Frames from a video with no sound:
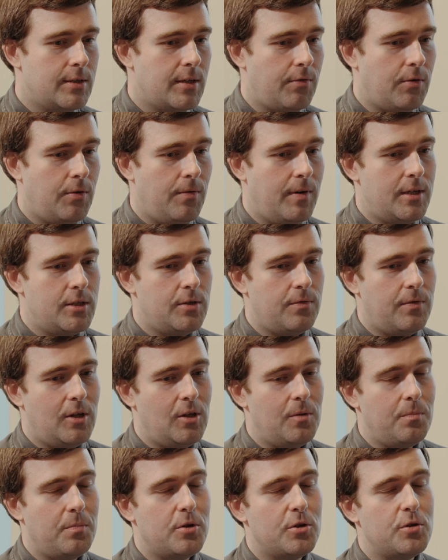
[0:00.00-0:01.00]
Software
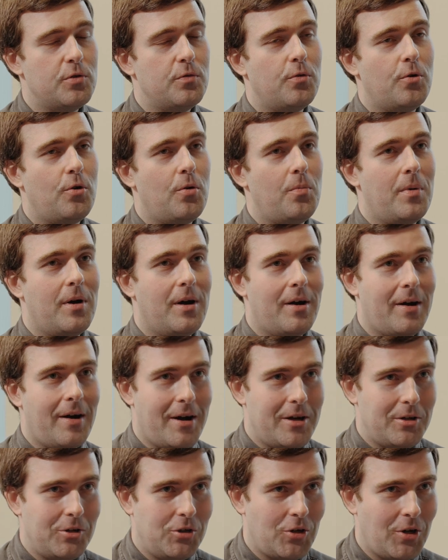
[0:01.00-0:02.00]
developers from
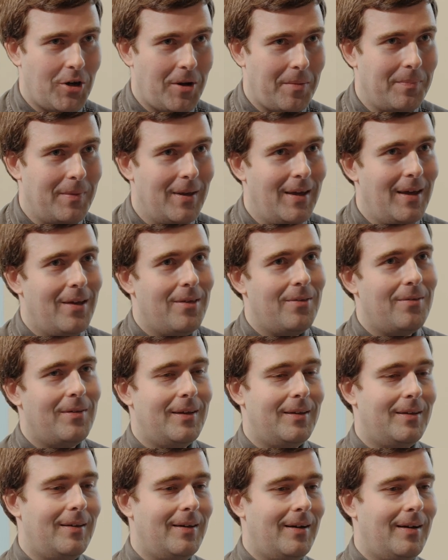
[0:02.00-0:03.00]
Russia
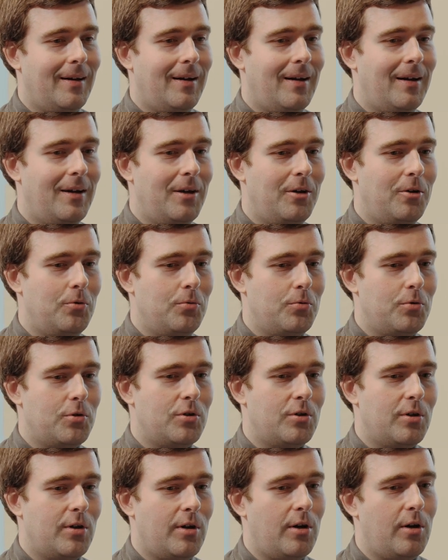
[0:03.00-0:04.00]
that
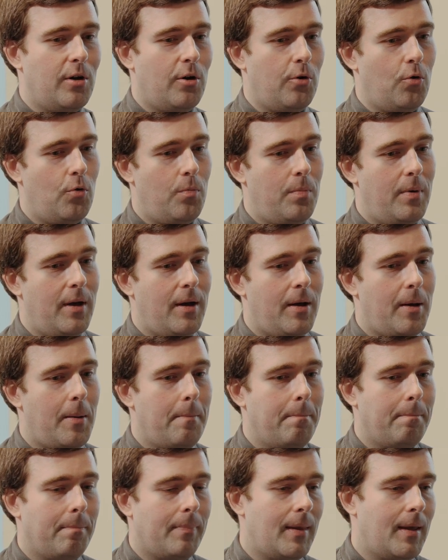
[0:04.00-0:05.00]
use Ruby,
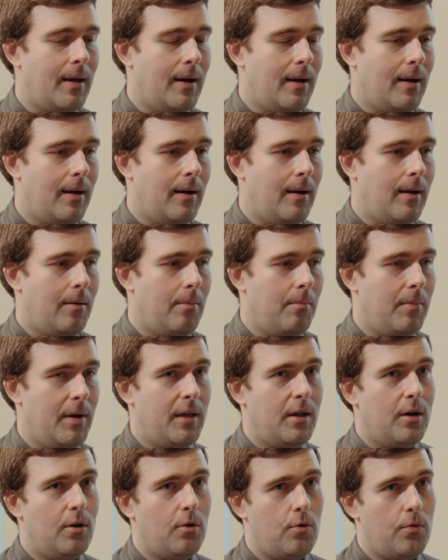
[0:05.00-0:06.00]

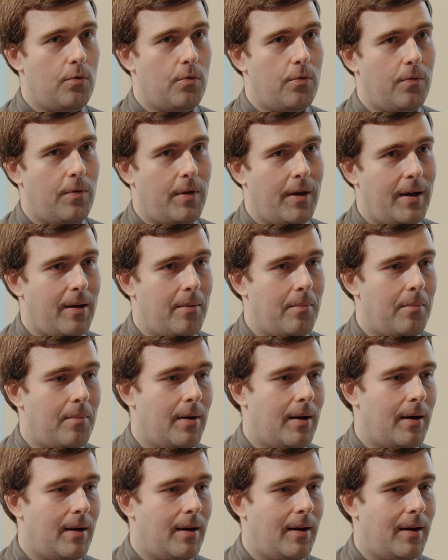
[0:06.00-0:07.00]
many of
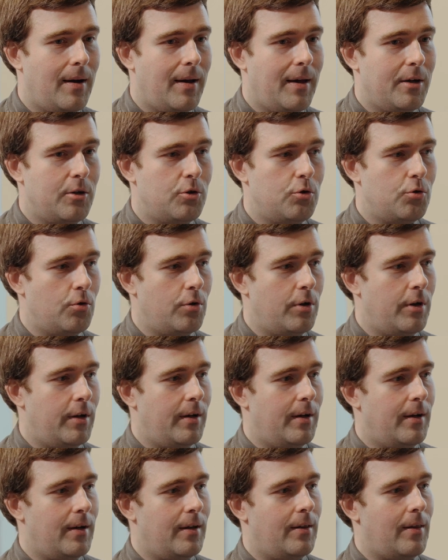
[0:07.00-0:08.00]
them
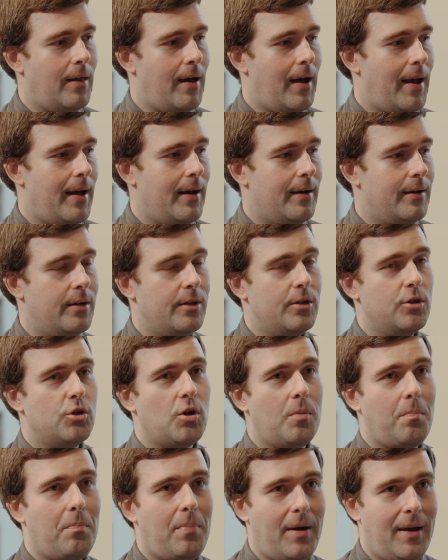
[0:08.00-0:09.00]
actually like
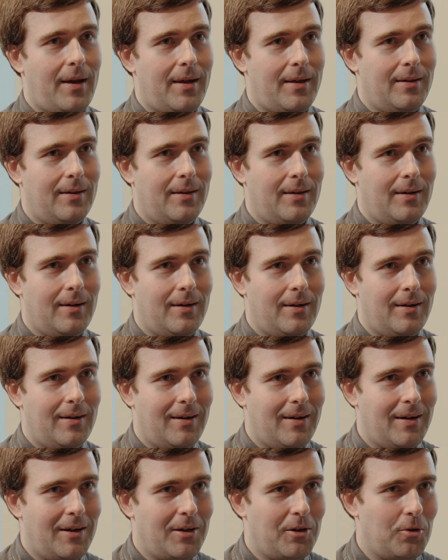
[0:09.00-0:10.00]
Japan
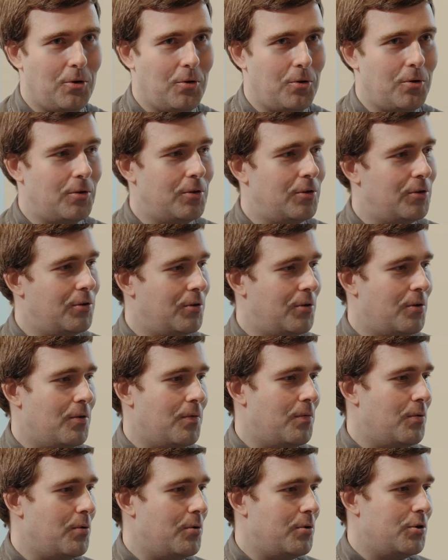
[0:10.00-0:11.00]
a lot,
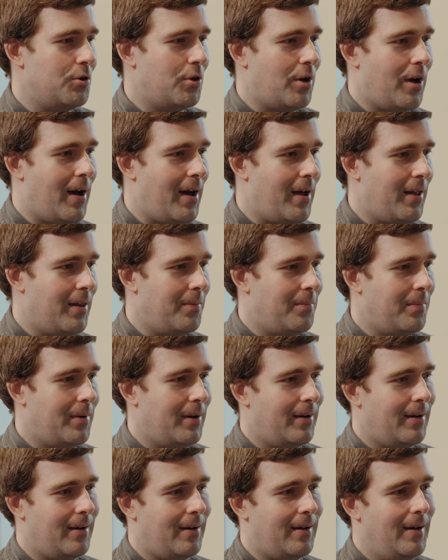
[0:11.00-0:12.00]
watch
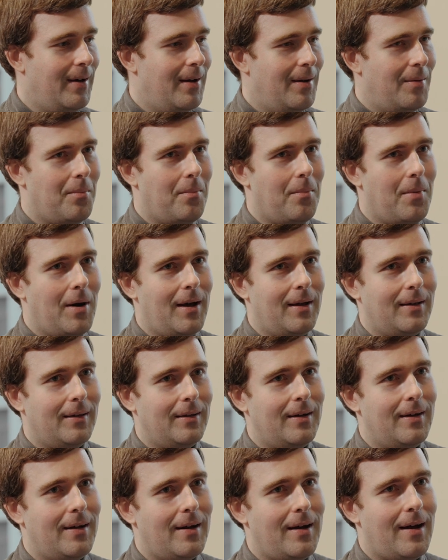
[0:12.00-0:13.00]
anime,
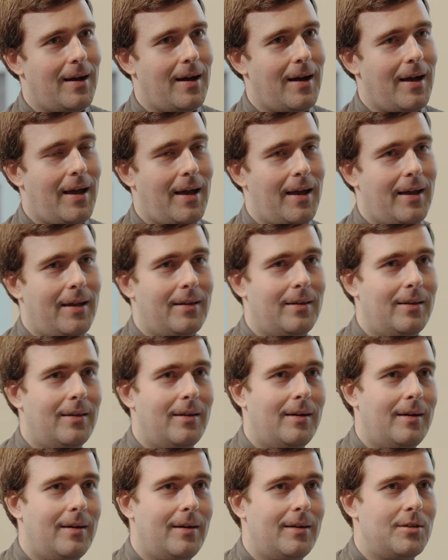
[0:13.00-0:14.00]
manga,
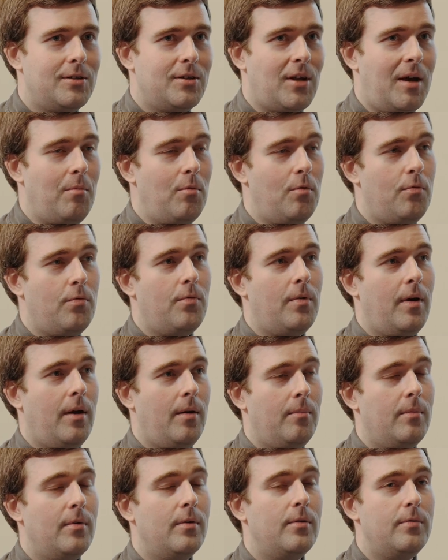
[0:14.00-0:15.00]
and some of
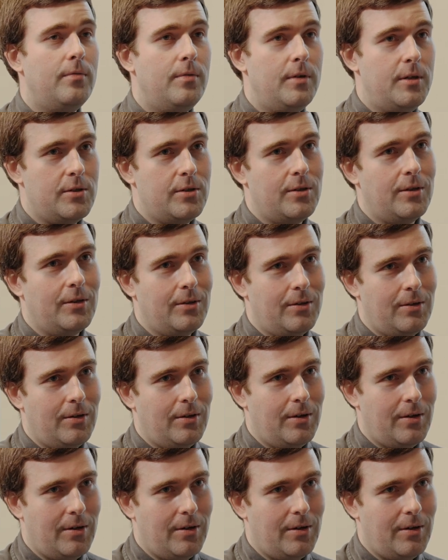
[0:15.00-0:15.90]
them visit